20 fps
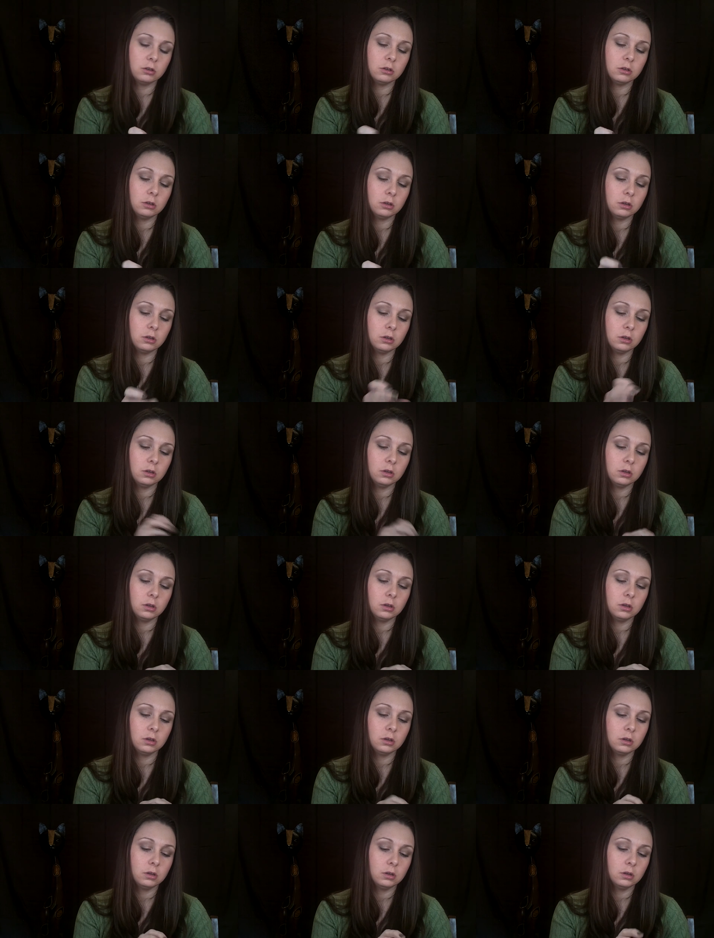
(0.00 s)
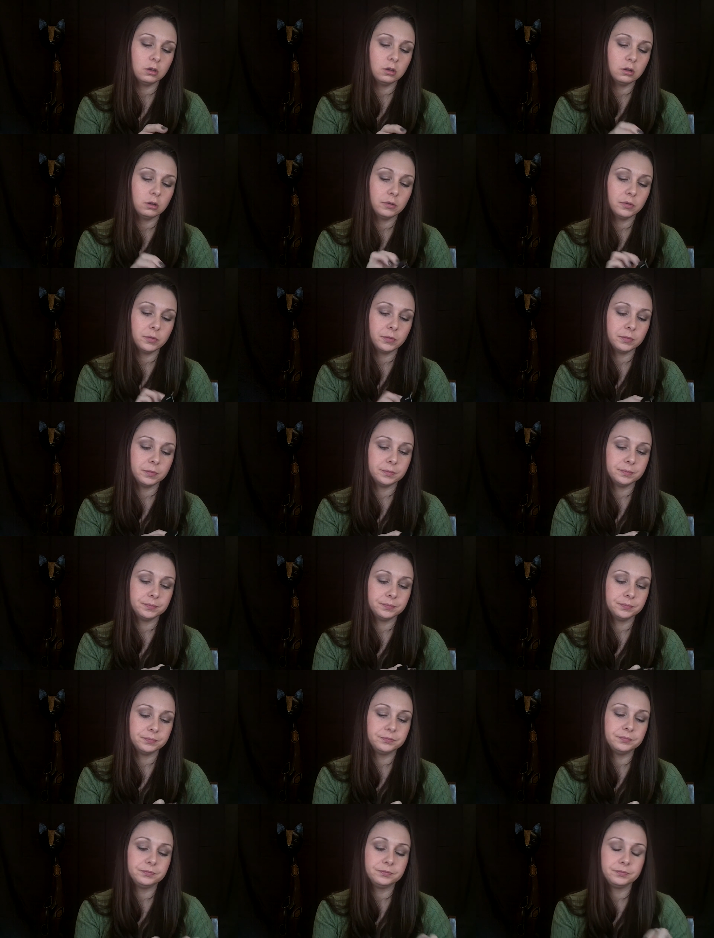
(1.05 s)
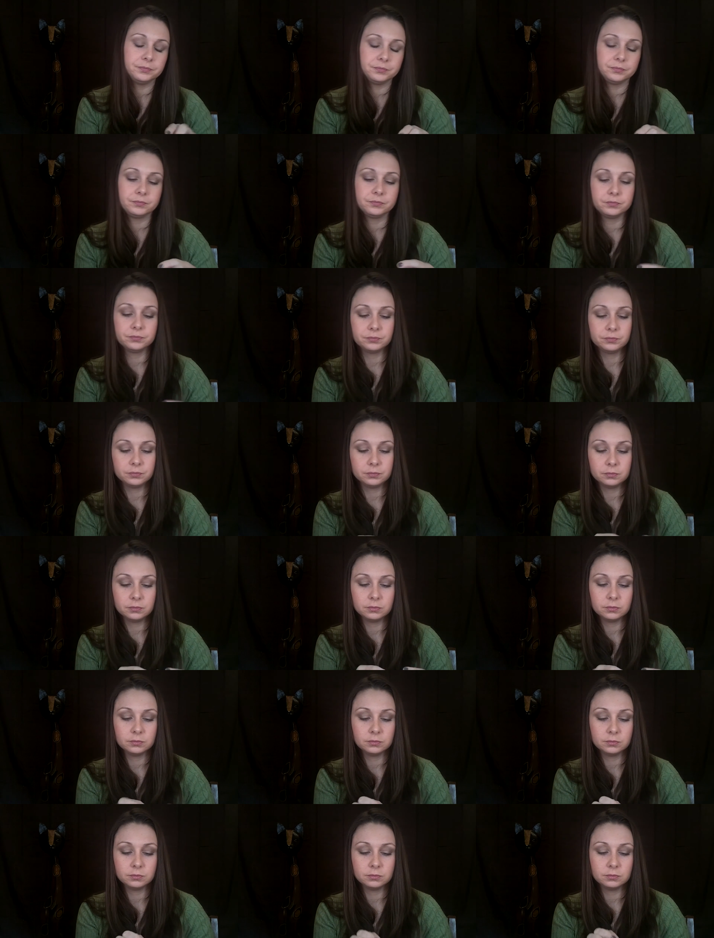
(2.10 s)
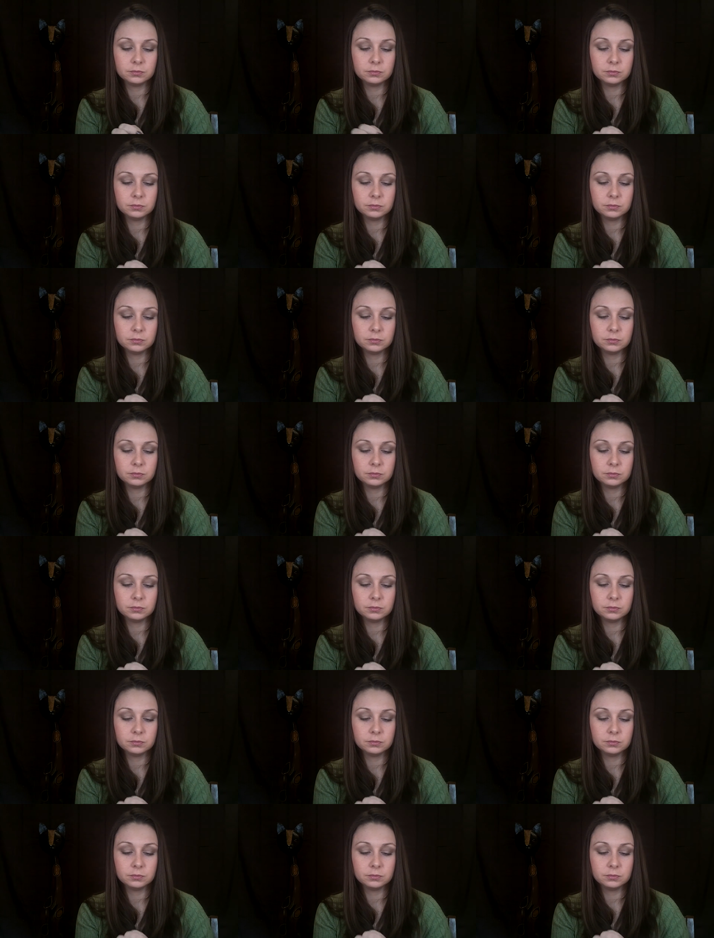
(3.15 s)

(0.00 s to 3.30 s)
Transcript: Nothing is said.